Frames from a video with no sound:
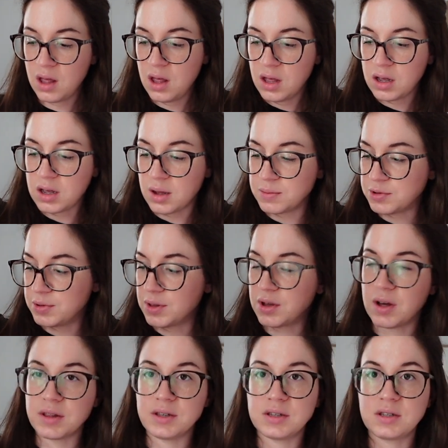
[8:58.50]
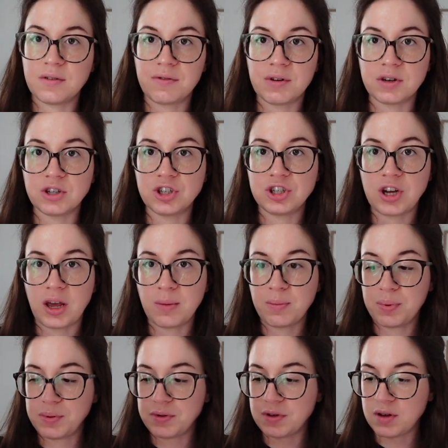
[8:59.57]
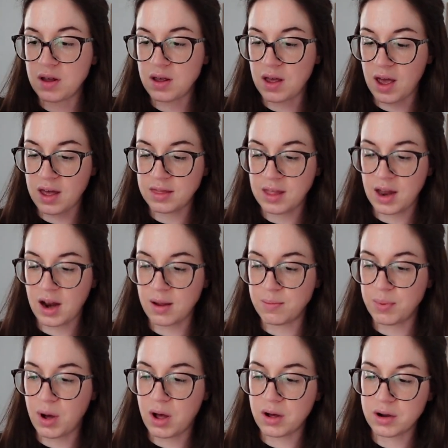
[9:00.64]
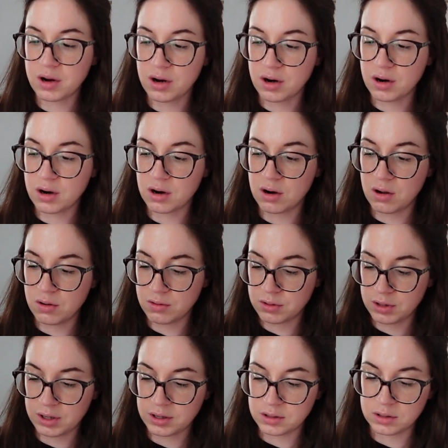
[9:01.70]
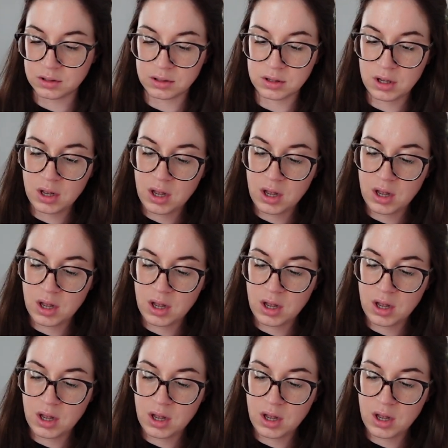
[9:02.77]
comes with all these different shapes, and then I bought her own little